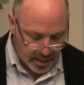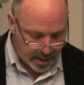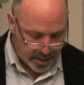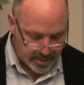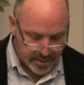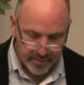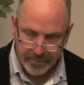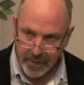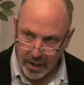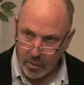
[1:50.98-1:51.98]
He's a
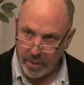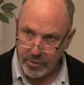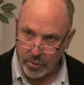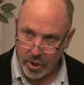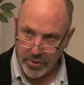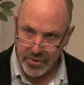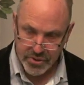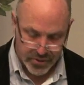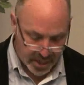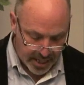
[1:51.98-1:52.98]
fellow of the Royal
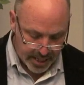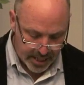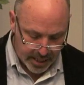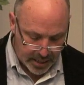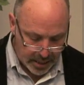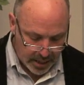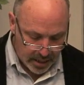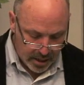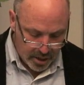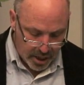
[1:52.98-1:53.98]
Society.
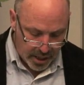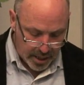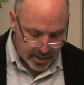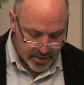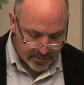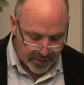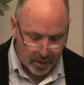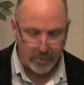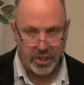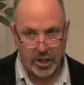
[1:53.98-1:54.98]
He's a
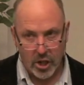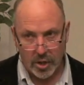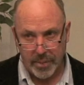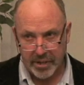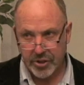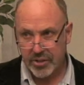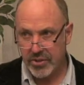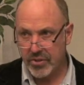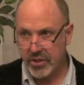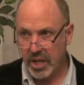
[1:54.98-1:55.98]
fellow of the Econometric
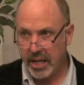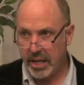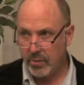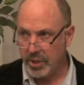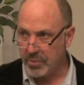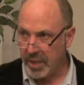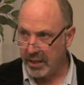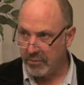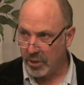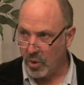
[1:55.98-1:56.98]
Society, which
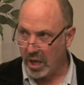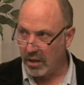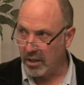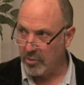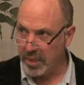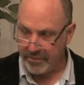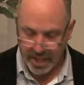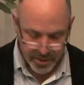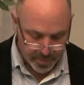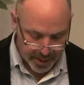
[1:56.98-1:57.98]
might require a little bit of
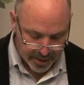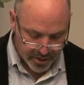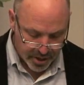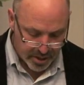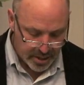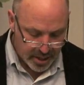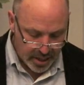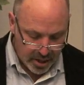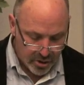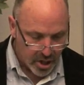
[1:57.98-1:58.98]
explanation.
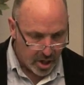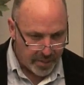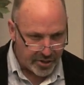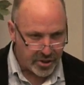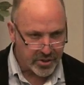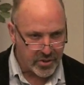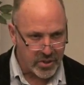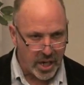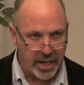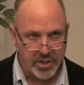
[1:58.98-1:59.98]
Econometric
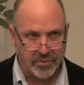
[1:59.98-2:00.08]
Society